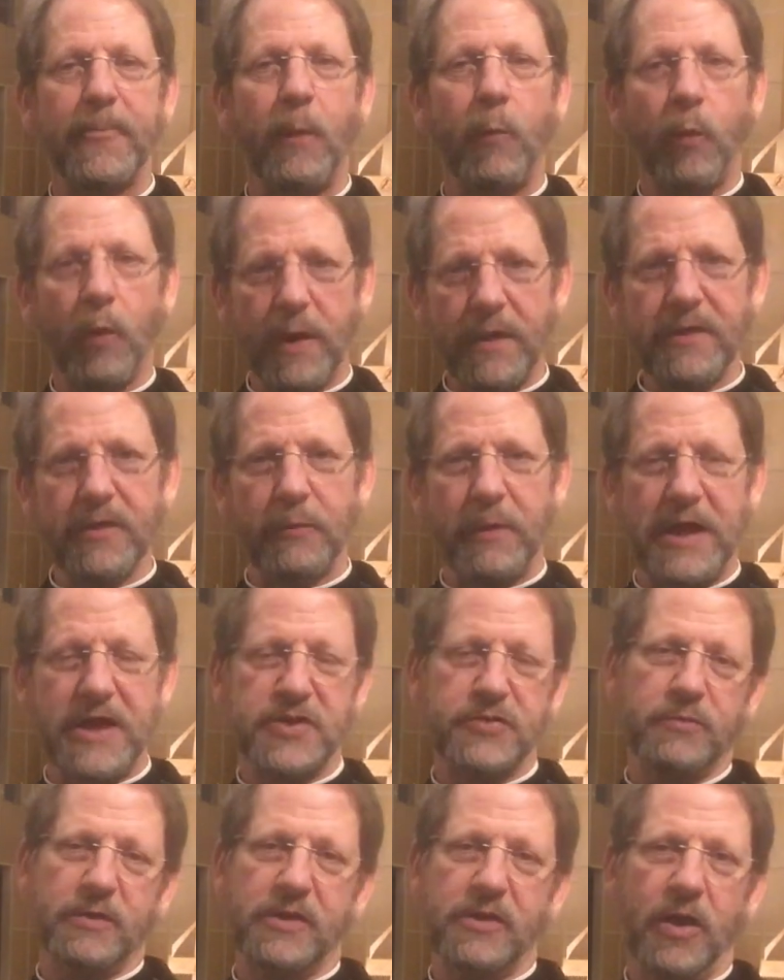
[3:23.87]
One of the
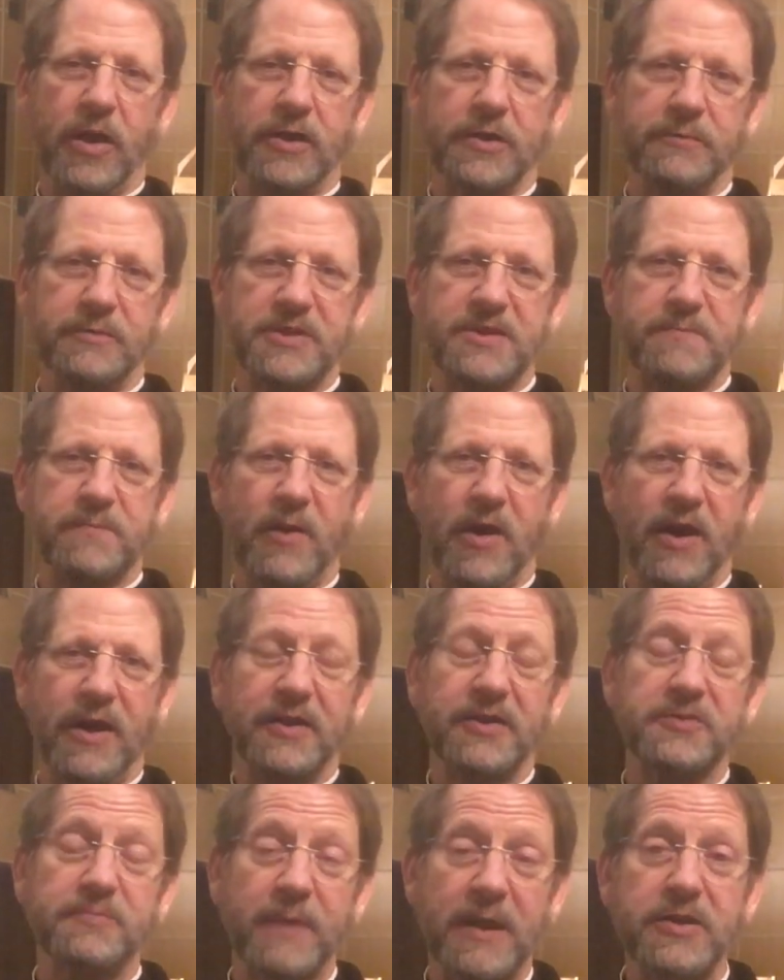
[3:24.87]
ways we're called to respond,
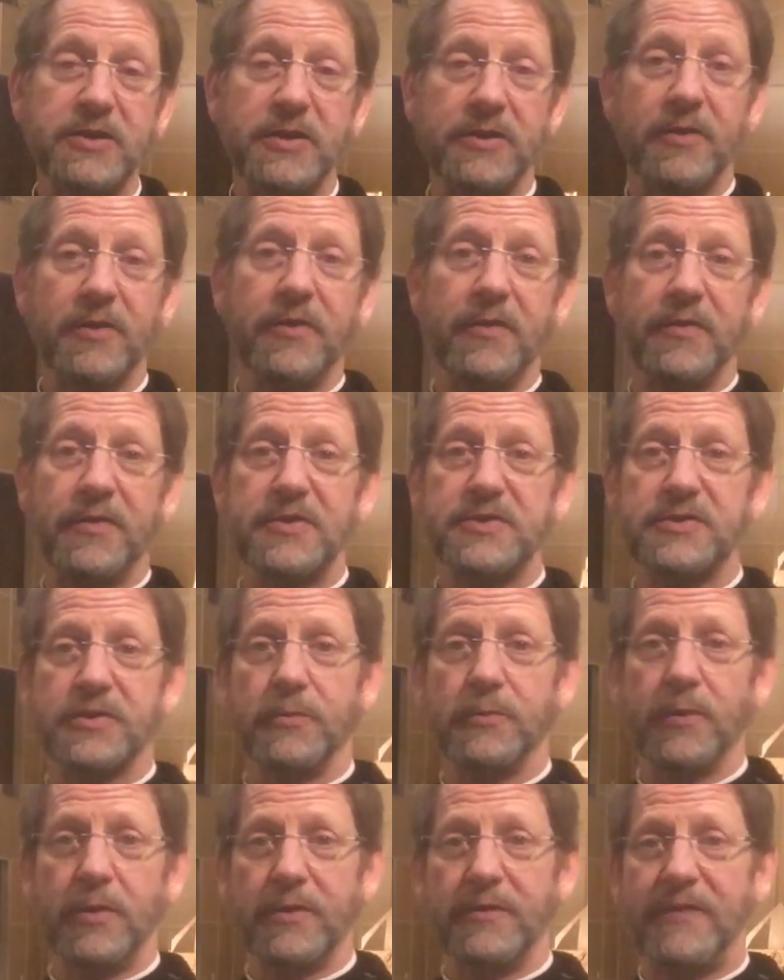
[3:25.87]
especially during this
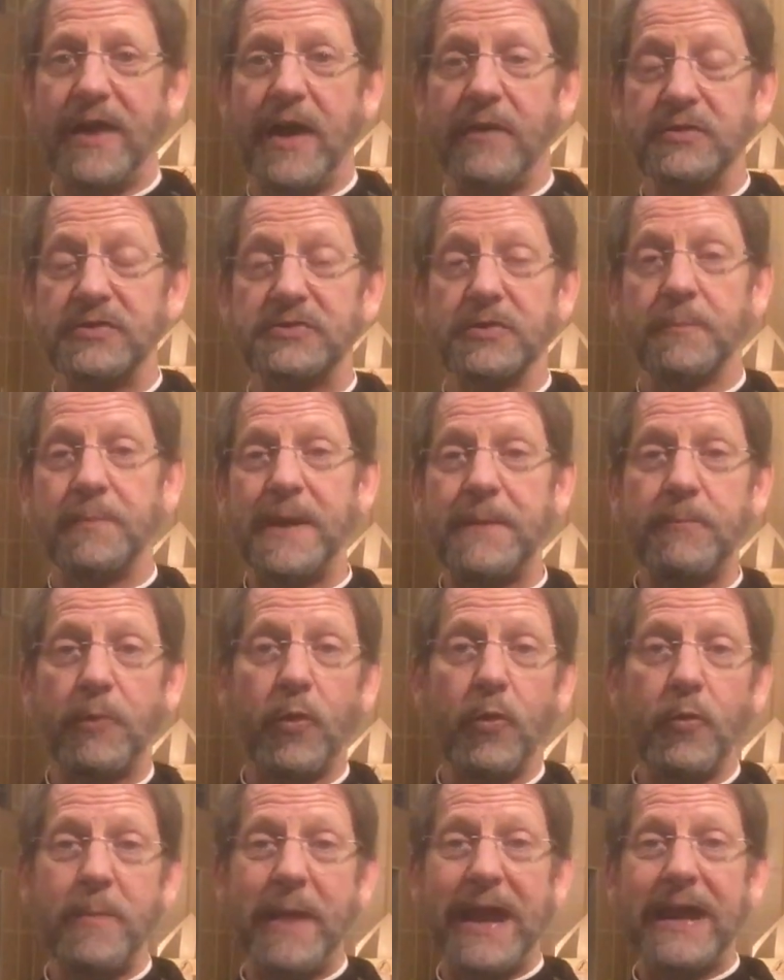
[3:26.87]
coronavirus, are people
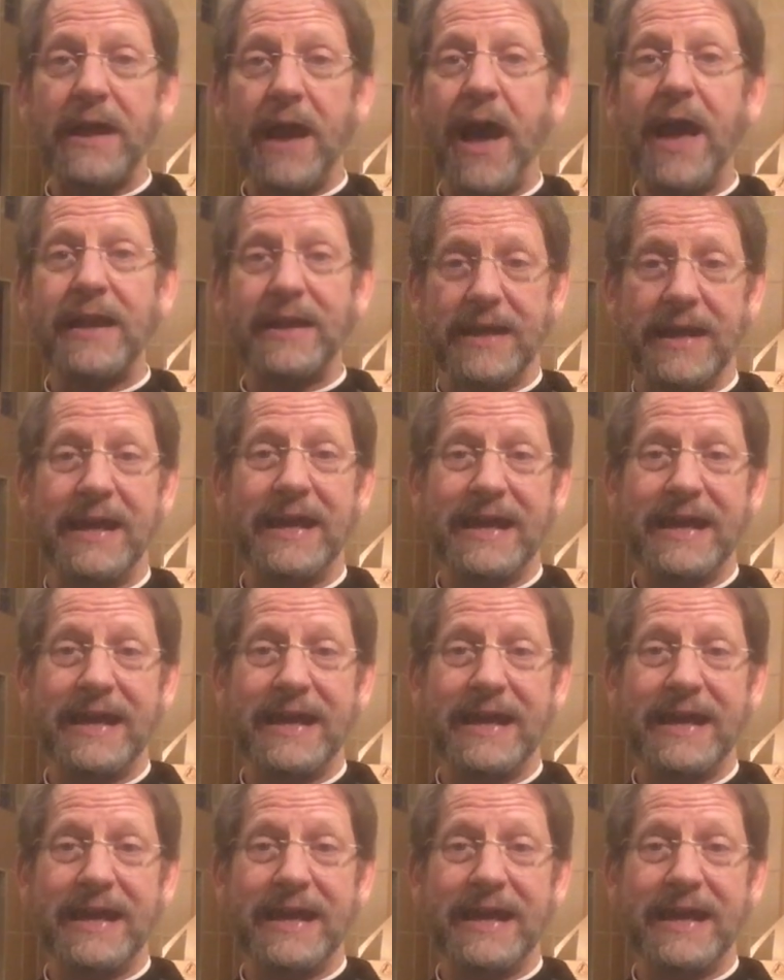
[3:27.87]
who may not